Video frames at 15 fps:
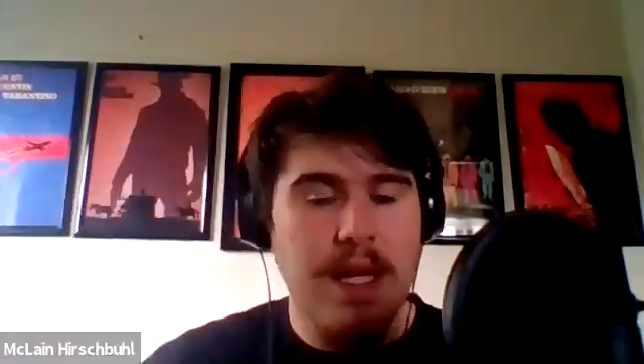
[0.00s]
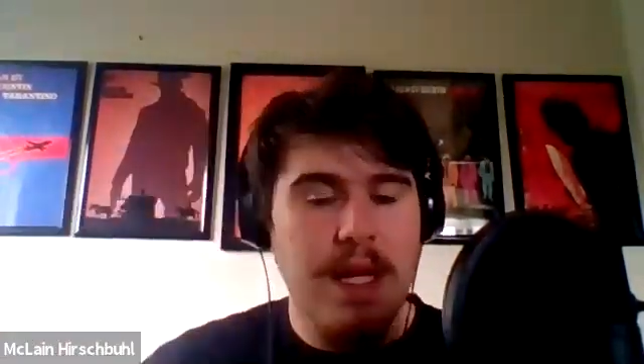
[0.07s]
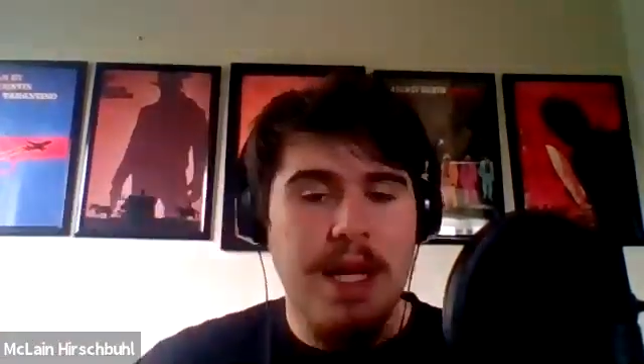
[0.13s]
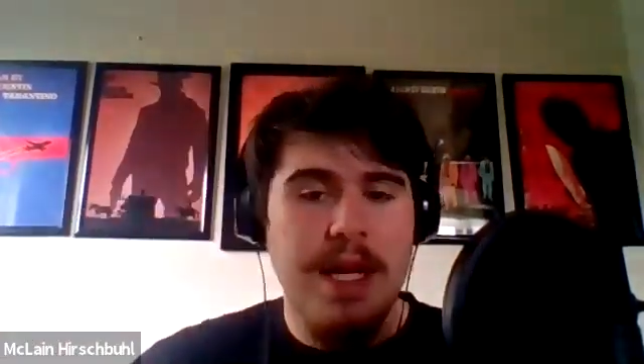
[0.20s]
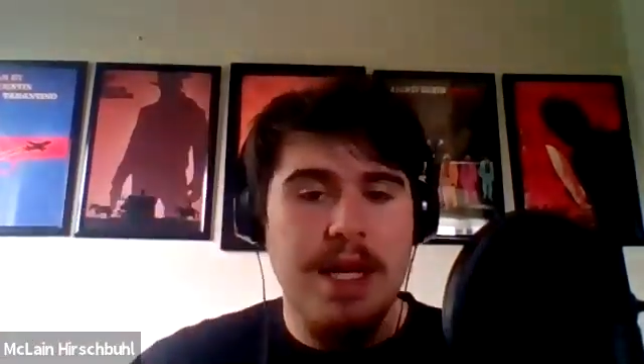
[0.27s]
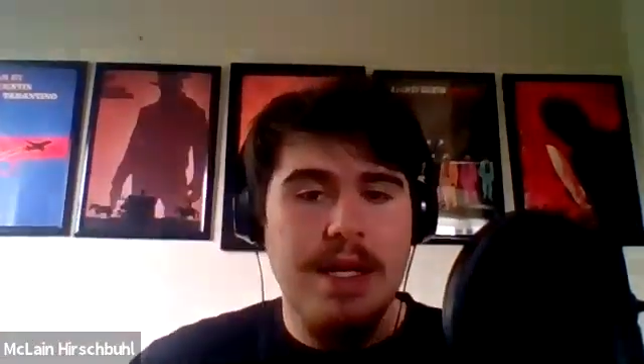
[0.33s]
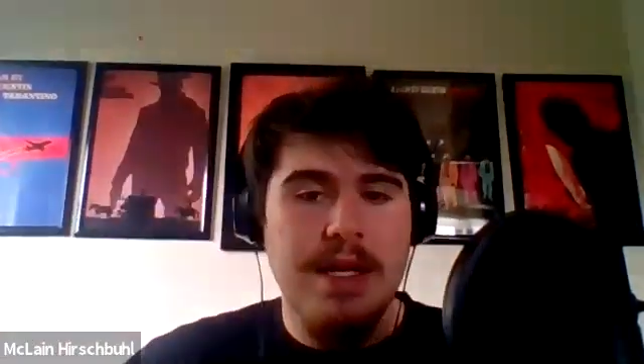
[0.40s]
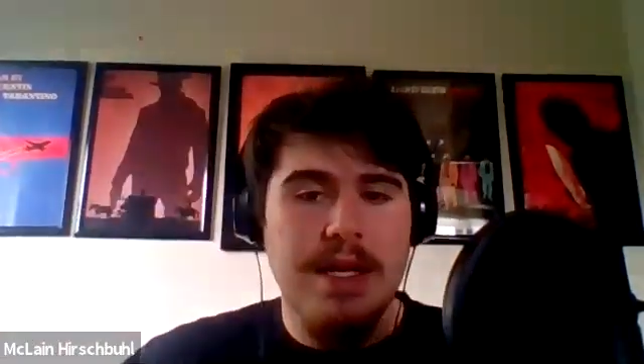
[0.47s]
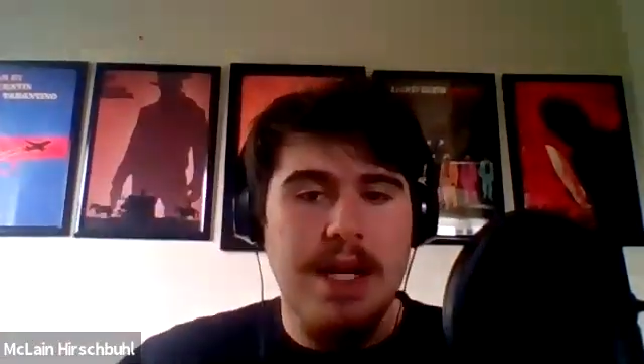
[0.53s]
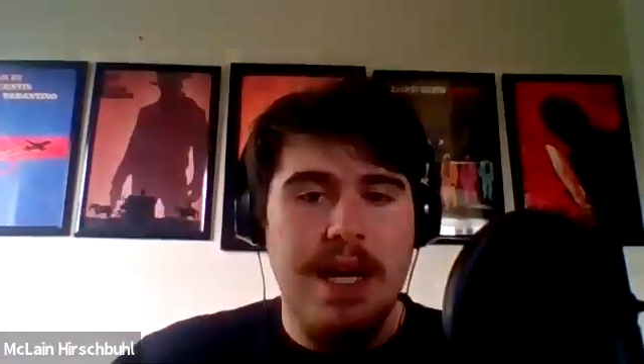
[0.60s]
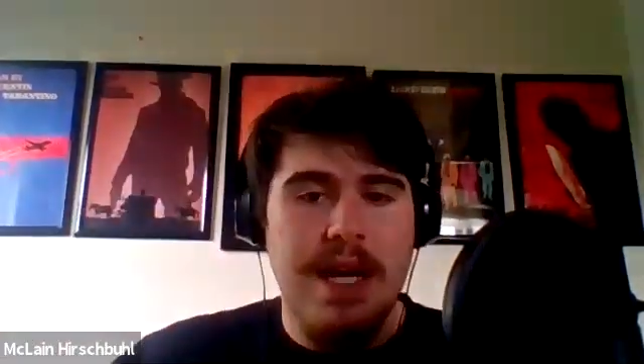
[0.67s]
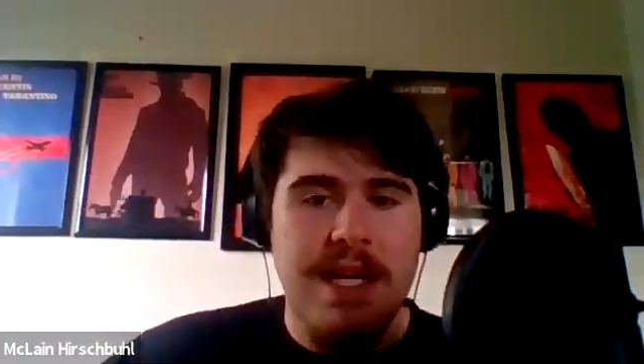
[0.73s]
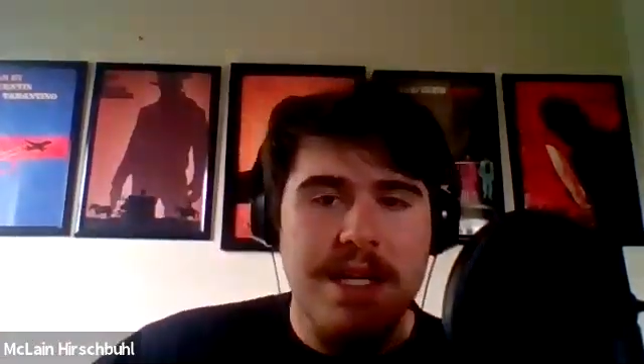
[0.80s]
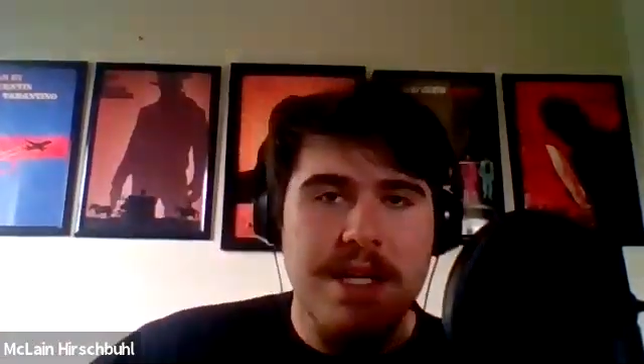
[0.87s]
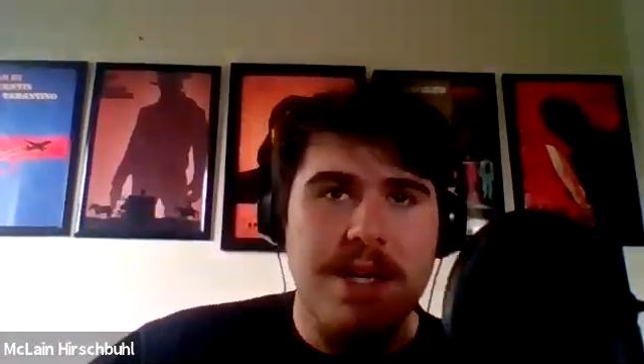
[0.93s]
And
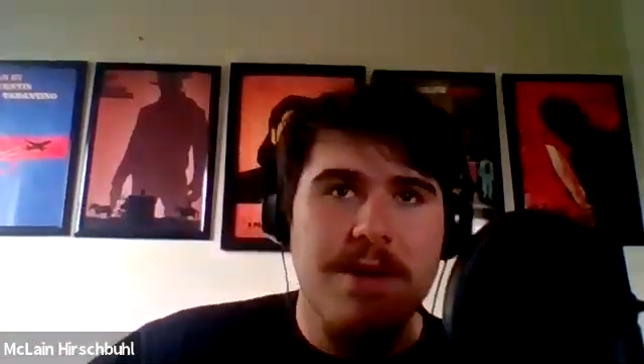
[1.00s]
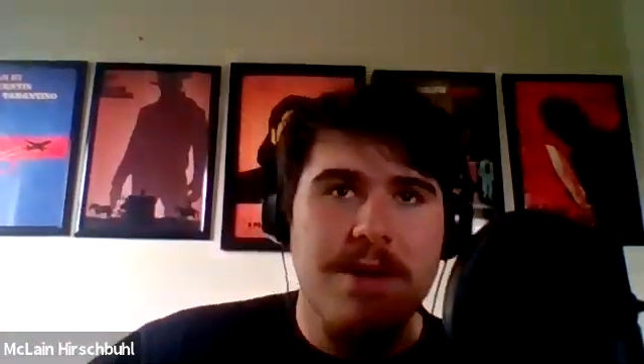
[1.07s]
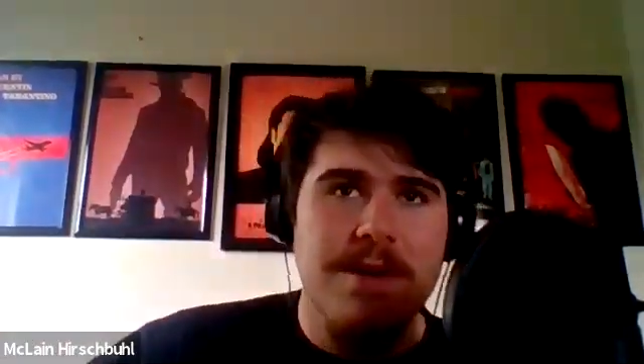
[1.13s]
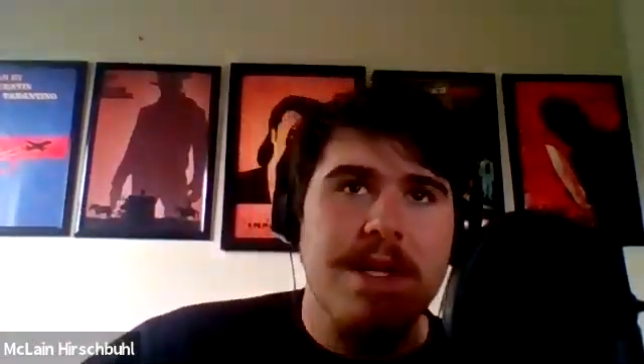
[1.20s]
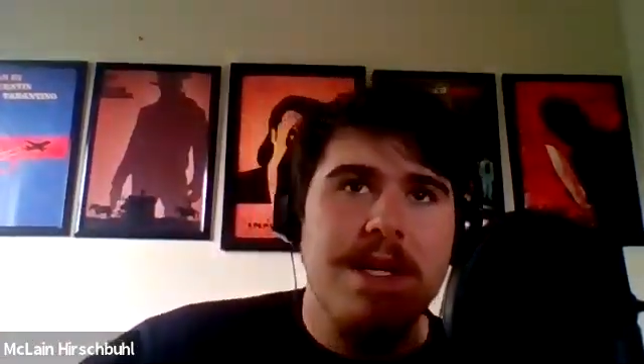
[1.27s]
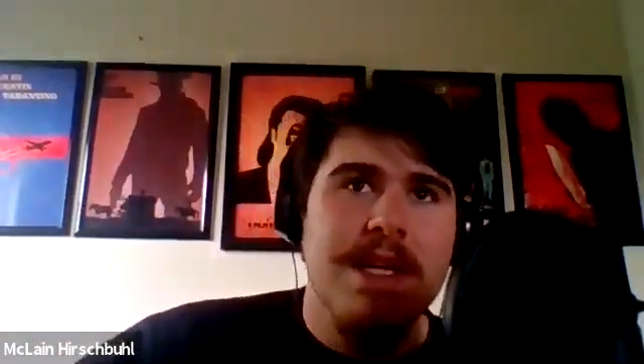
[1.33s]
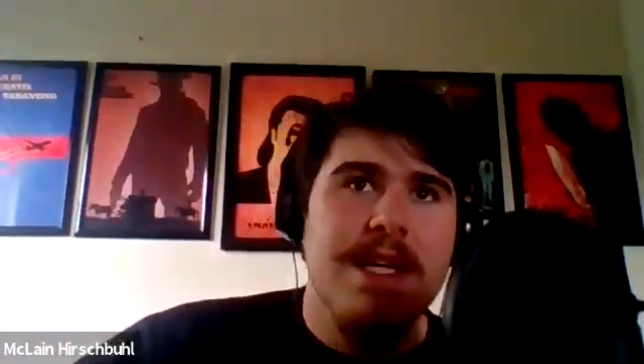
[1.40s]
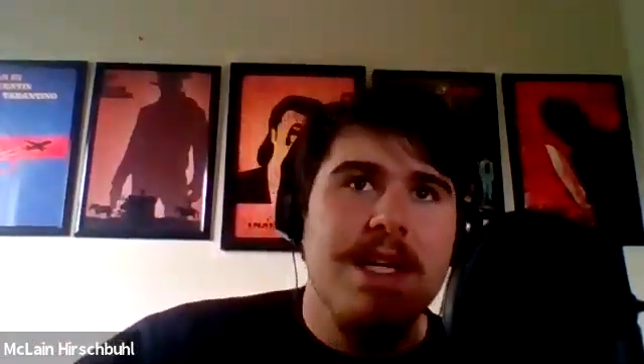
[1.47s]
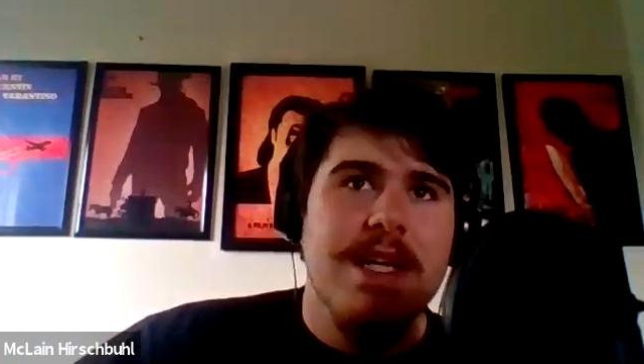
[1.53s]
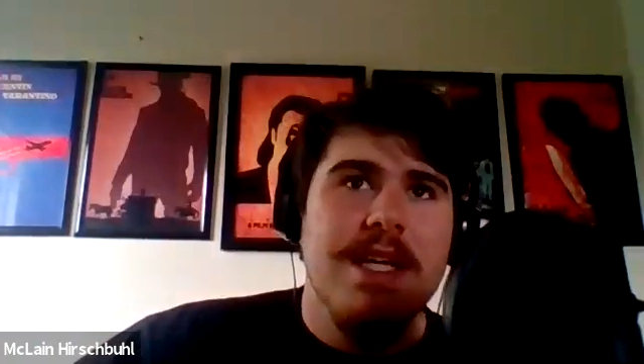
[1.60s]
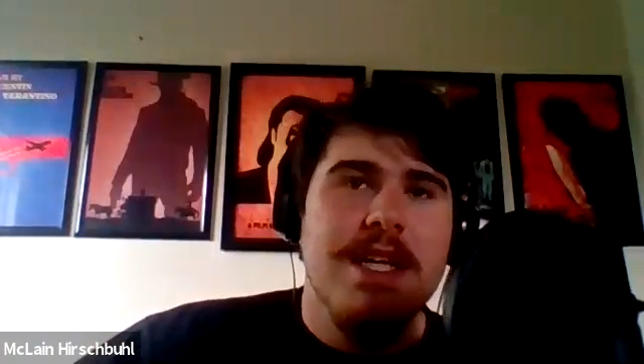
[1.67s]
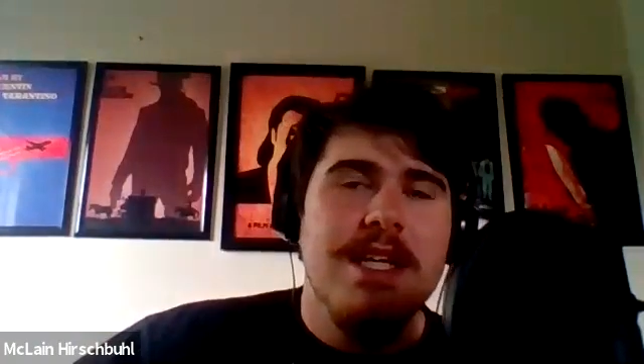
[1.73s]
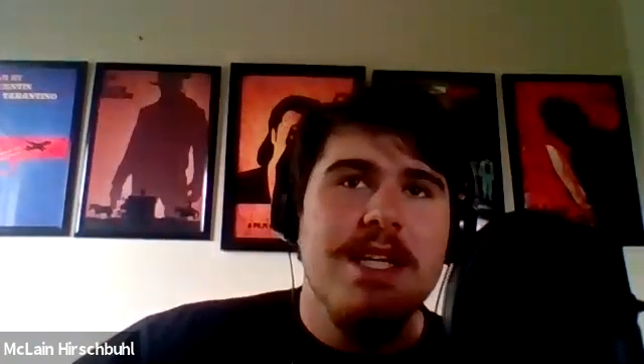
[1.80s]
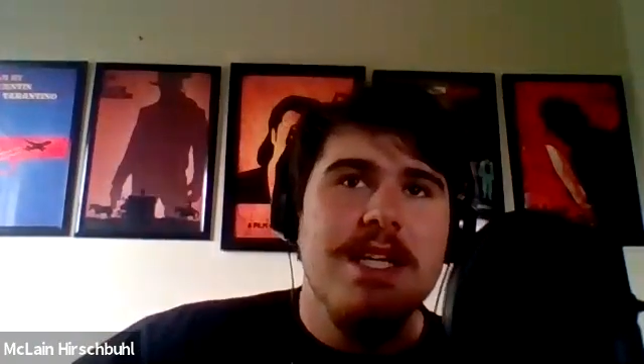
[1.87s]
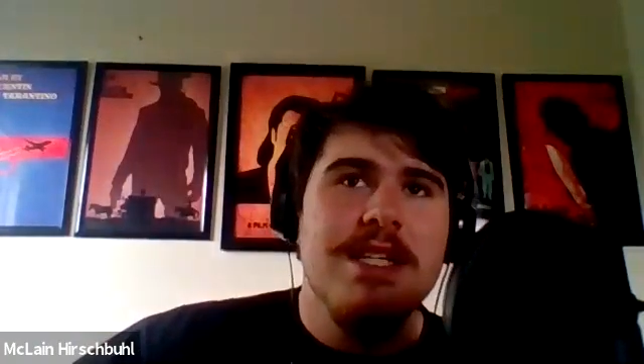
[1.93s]
you know,
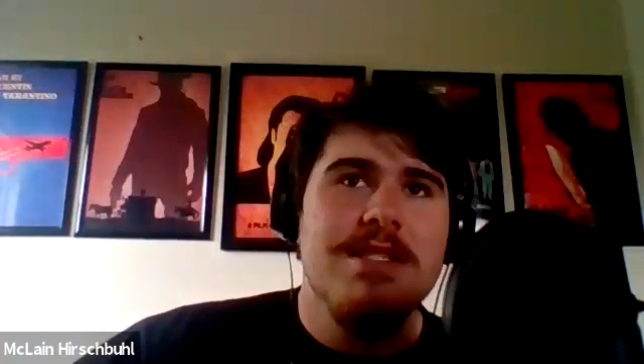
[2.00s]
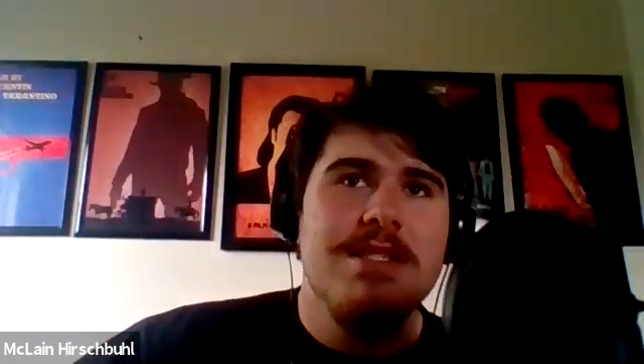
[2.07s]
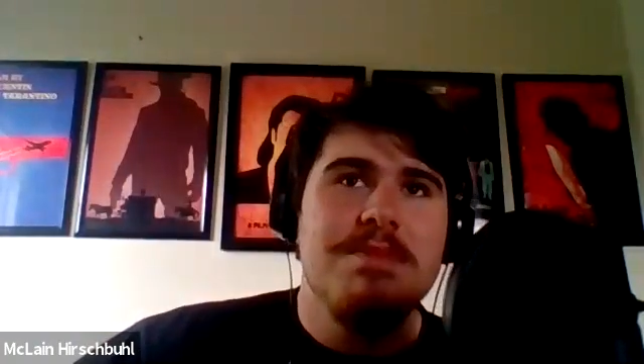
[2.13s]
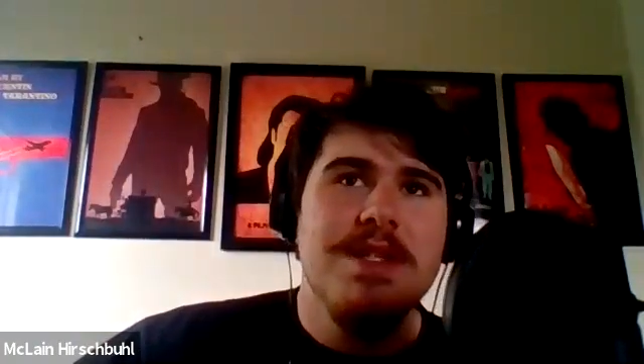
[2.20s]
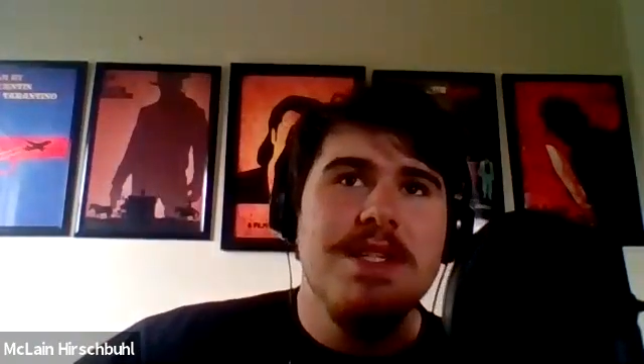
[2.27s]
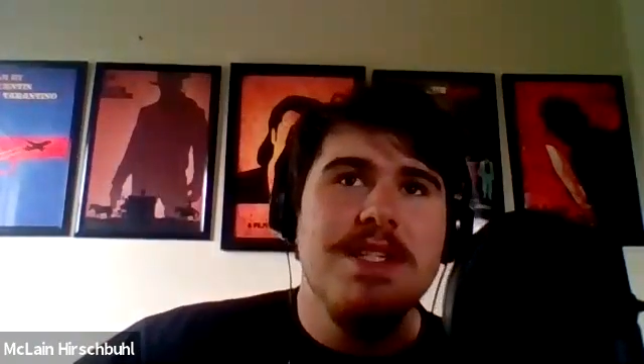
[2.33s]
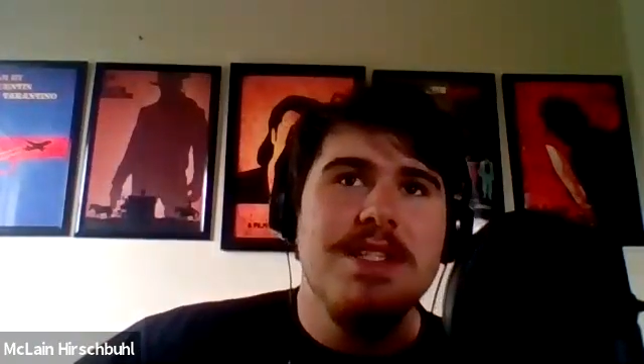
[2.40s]
he's been